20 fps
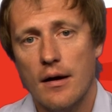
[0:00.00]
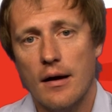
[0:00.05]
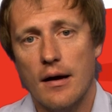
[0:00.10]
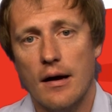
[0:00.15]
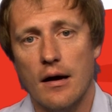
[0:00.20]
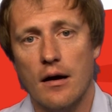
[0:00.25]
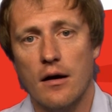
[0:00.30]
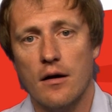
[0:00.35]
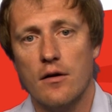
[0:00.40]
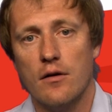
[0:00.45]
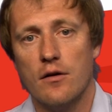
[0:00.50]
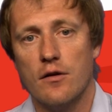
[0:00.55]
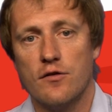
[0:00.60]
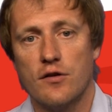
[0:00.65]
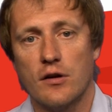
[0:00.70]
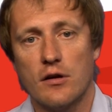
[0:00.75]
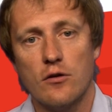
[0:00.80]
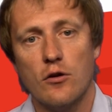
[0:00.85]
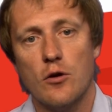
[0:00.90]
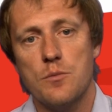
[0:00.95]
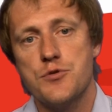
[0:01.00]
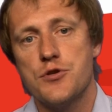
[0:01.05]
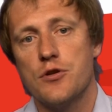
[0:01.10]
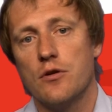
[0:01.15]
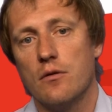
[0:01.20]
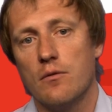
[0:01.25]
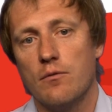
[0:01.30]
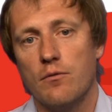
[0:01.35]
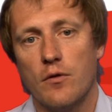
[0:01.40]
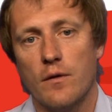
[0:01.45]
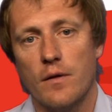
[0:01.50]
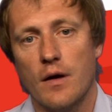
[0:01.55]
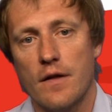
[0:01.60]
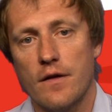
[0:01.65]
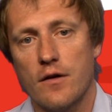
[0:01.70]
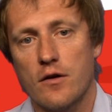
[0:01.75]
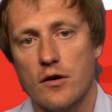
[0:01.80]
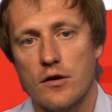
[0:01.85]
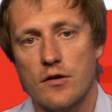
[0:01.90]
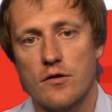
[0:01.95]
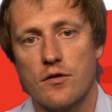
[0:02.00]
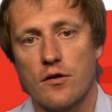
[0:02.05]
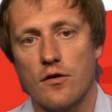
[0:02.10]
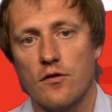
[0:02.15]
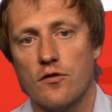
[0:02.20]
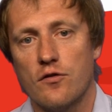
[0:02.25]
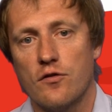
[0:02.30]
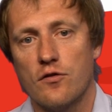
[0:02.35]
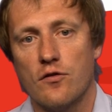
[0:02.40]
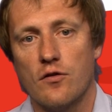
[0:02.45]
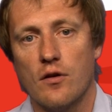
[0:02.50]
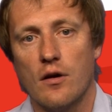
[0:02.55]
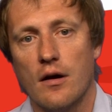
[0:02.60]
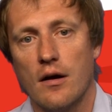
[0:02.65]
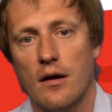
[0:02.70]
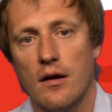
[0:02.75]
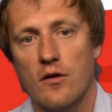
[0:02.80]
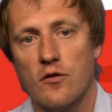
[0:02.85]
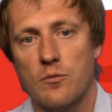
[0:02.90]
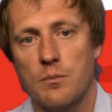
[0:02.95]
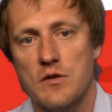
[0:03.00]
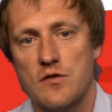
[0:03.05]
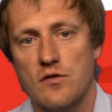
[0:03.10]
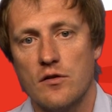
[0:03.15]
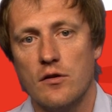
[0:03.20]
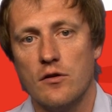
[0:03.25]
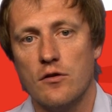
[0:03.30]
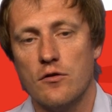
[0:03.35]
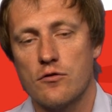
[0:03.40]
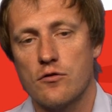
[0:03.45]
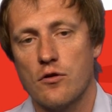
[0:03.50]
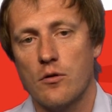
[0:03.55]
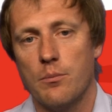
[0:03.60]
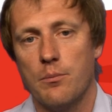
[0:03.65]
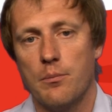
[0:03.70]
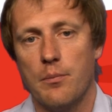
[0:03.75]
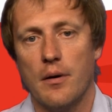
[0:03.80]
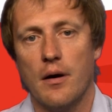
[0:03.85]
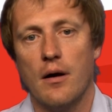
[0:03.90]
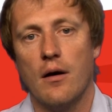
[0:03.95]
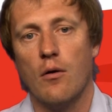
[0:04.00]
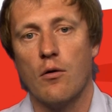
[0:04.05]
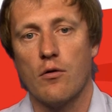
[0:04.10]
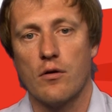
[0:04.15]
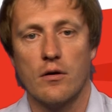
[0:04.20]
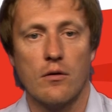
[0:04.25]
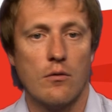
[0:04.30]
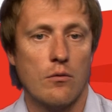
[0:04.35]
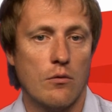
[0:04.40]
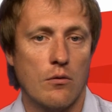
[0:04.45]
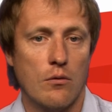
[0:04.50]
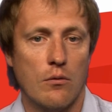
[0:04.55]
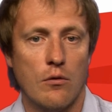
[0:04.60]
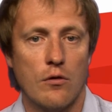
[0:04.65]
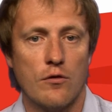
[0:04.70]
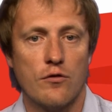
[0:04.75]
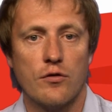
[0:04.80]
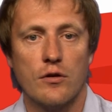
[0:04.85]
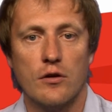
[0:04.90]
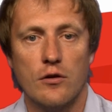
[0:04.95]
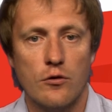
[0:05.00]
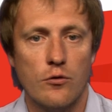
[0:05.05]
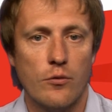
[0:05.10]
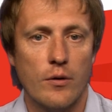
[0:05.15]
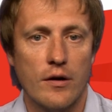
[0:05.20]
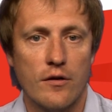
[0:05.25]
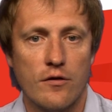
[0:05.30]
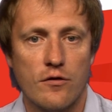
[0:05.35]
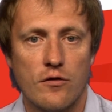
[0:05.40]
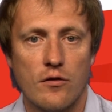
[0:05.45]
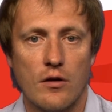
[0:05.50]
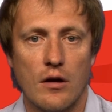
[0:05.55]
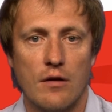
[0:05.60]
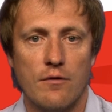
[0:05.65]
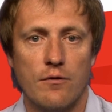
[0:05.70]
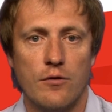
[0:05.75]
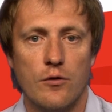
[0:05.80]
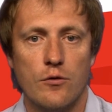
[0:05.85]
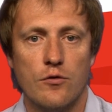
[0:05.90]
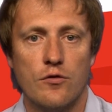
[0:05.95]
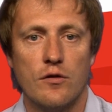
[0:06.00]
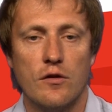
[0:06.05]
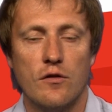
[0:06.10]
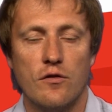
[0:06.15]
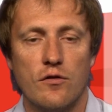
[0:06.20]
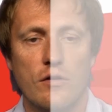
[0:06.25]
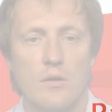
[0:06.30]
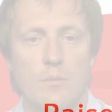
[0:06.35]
A second option, what other countries, especially in Europe or also in US, have used is